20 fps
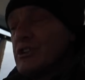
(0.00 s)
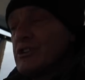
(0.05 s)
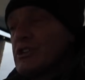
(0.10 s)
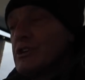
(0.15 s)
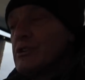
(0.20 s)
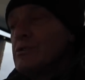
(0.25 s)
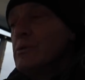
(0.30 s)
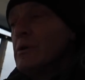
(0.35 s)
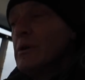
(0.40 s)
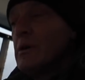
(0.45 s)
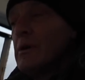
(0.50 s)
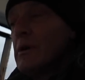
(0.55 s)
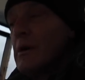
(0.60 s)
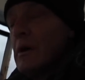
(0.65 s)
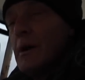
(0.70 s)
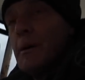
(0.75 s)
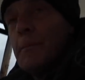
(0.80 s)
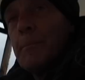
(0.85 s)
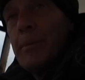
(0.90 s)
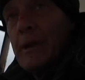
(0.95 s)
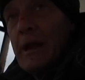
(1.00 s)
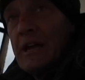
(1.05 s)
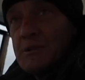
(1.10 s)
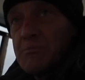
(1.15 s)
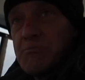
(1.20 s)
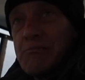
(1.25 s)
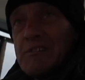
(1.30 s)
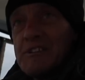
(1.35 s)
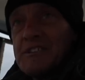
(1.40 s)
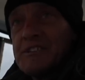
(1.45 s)
do, but that's
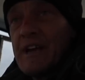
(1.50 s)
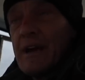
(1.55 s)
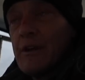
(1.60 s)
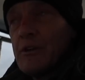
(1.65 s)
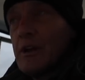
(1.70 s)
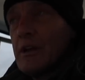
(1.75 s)
pretty sound.